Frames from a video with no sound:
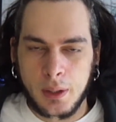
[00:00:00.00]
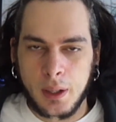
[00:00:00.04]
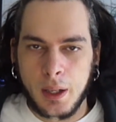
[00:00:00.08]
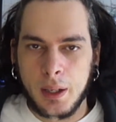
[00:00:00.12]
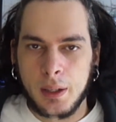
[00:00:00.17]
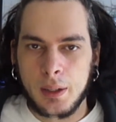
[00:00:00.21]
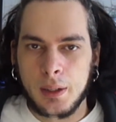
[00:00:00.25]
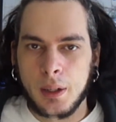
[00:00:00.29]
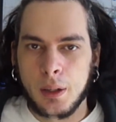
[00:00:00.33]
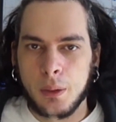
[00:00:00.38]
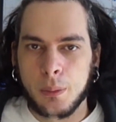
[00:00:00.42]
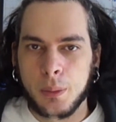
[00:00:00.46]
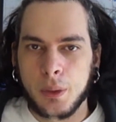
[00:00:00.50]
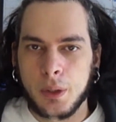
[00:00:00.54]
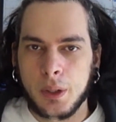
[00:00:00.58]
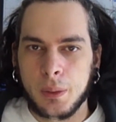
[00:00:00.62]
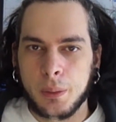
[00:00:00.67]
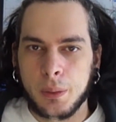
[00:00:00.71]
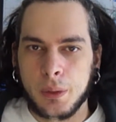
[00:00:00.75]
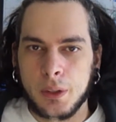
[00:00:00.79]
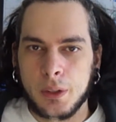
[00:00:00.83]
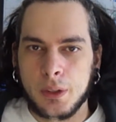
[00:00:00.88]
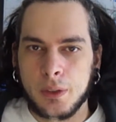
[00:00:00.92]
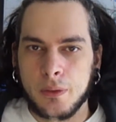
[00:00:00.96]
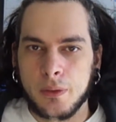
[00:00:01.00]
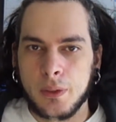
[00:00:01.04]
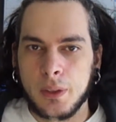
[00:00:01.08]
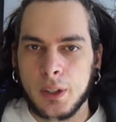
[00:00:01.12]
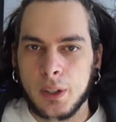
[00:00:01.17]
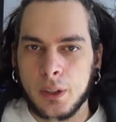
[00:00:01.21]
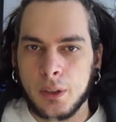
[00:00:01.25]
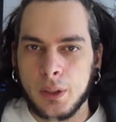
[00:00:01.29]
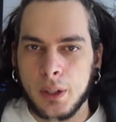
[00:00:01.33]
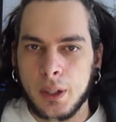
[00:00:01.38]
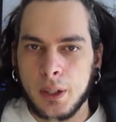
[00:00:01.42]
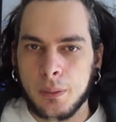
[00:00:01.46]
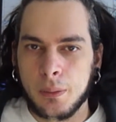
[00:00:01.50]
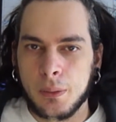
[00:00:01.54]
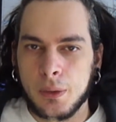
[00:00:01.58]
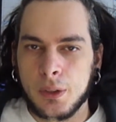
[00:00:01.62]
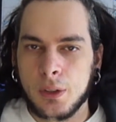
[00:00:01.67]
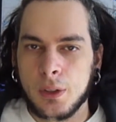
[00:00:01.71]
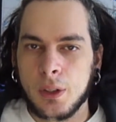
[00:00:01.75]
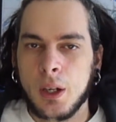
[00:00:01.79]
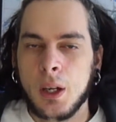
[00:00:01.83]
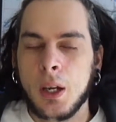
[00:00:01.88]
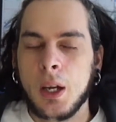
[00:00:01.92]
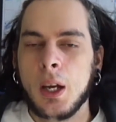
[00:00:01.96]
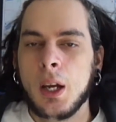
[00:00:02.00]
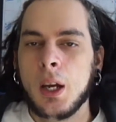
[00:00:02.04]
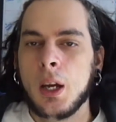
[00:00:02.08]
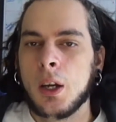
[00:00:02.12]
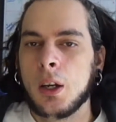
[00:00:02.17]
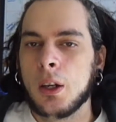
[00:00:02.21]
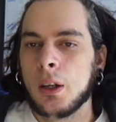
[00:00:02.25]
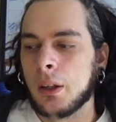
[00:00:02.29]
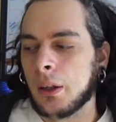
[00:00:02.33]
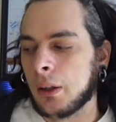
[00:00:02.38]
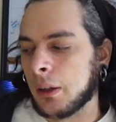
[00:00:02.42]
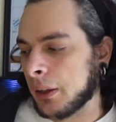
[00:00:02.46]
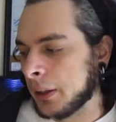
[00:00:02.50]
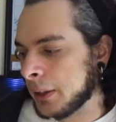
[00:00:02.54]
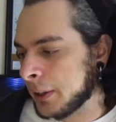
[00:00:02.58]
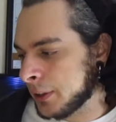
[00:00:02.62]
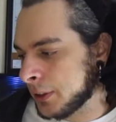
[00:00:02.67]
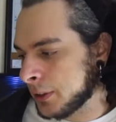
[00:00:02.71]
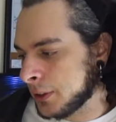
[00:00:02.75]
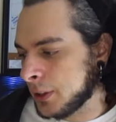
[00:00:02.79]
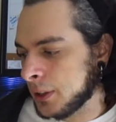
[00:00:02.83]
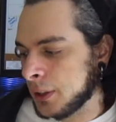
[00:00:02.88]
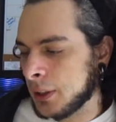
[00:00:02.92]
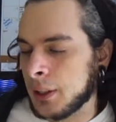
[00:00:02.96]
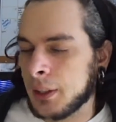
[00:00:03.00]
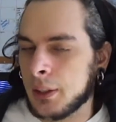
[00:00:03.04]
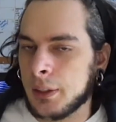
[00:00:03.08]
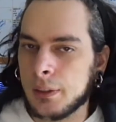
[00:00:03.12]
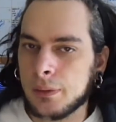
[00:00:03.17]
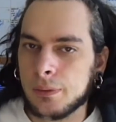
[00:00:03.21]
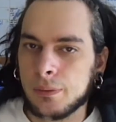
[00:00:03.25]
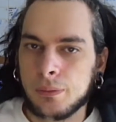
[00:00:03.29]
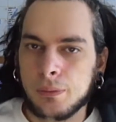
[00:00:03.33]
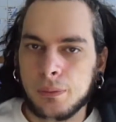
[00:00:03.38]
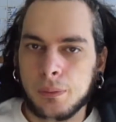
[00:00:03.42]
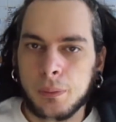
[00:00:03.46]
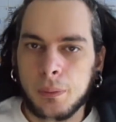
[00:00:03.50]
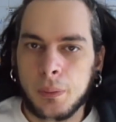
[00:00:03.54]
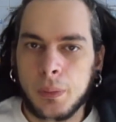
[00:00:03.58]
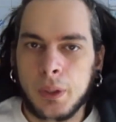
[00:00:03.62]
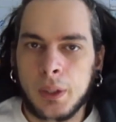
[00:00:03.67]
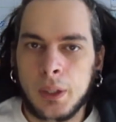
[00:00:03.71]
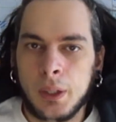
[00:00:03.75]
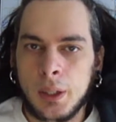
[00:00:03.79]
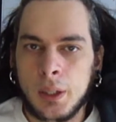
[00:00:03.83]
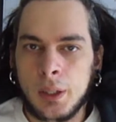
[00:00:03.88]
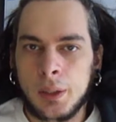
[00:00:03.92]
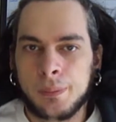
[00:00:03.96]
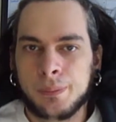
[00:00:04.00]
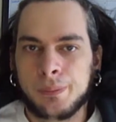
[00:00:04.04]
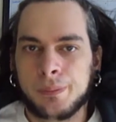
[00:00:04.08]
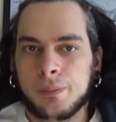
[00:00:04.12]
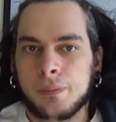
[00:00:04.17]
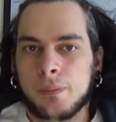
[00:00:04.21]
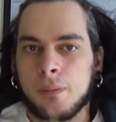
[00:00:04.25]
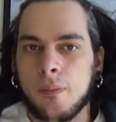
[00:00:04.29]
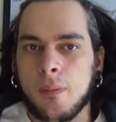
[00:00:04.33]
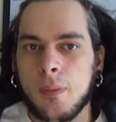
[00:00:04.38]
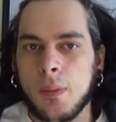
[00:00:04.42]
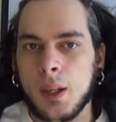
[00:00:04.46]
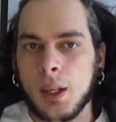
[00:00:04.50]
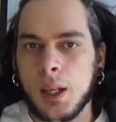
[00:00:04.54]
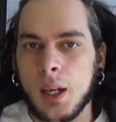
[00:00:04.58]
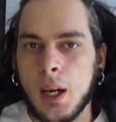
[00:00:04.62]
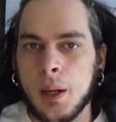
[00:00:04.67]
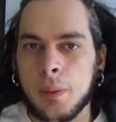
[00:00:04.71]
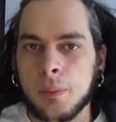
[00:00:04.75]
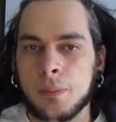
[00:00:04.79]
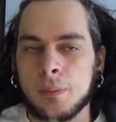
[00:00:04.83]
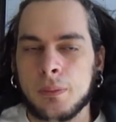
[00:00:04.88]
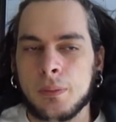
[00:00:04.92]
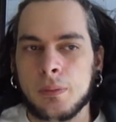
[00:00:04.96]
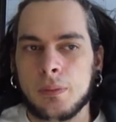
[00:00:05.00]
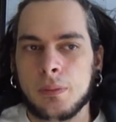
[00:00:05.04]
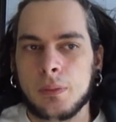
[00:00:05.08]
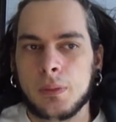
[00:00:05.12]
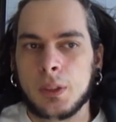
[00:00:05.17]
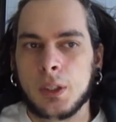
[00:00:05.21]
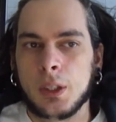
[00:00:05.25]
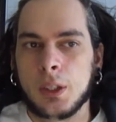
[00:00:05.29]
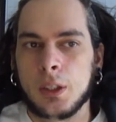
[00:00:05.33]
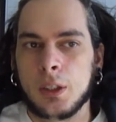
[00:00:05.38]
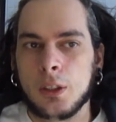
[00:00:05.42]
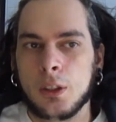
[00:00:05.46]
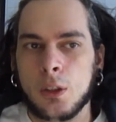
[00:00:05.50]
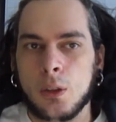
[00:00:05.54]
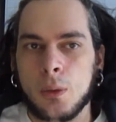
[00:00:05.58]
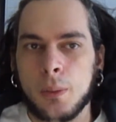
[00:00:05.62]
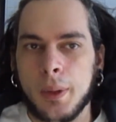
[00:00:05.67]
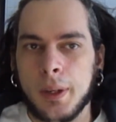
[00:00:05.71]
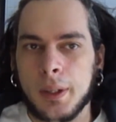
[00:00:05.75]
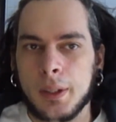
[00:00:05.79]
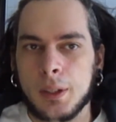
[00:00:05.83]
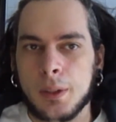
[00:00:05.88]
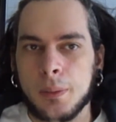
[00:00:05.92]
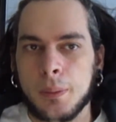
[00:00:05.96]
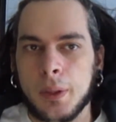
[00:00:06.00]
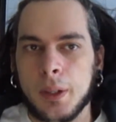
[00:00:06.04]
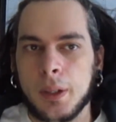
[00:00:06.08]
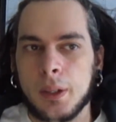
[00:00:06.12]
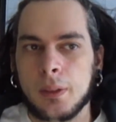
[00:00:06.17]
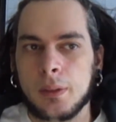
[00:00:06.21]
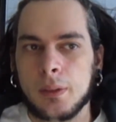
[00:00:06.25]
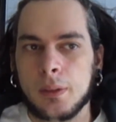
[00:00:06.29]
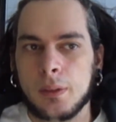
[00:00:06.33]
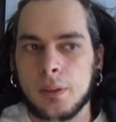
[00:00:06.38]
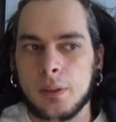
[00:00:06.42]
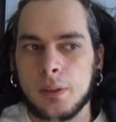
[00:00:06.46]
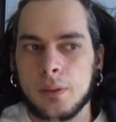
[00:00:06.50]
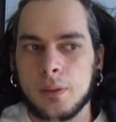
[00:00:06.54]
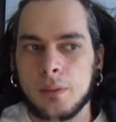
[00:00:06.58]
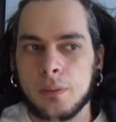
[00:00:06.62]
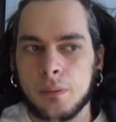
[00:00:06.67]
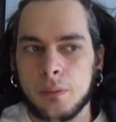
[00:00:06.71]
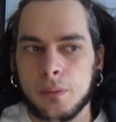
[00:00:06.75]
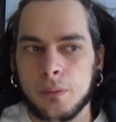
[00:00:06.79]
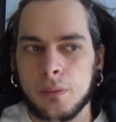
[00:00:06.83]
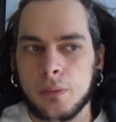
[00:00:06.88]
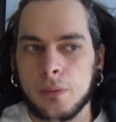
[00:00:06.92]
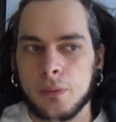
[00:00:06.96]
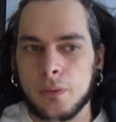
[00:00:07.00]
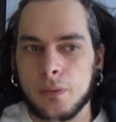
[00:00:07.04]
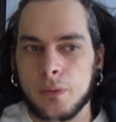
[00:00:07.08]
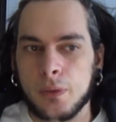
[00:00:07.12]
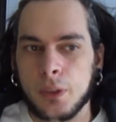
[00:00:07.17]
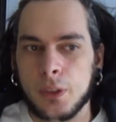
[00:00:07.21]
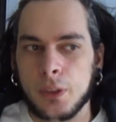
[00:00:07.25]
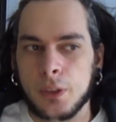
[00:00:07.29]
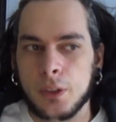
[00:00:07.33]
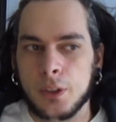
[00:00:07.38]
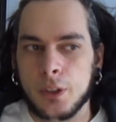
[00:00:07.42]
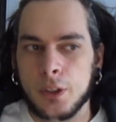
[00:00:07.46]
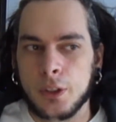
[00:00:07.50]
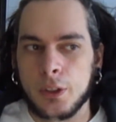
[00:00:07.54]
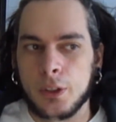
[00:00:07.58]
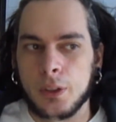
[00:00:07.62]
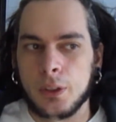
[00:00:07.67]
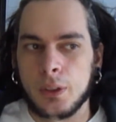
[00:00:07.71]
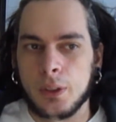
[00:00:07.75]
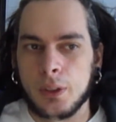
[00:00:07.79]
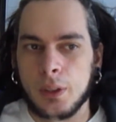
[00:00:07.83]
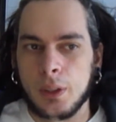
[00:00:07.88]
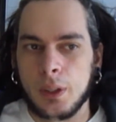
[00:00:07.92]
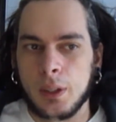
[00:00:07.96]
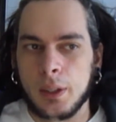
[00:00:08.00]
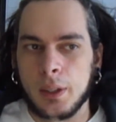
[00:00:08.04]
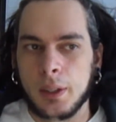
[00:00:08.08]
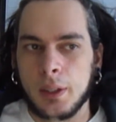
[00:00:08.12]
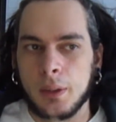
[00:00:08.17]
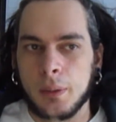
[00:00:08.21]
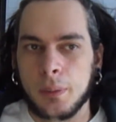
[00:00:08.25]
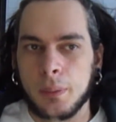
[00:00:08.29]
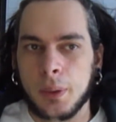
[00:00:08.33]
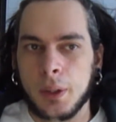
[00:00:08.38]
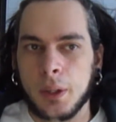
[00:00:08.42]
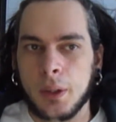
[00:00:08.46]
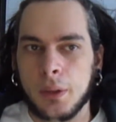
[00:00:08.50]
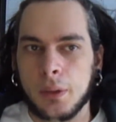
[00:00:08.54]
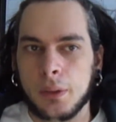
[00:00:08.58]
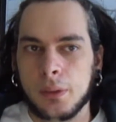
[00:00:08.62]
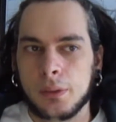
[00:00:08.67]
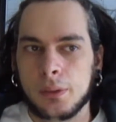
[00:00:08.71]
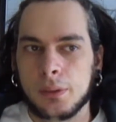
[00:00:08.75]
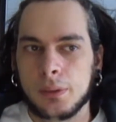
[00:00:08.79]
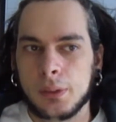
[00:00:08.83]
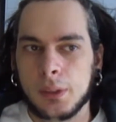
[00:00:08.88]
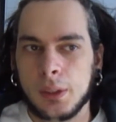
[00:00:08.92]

That, and I'll probably play some video games later tonight, but I'm gonna go back to bed for sure in like about,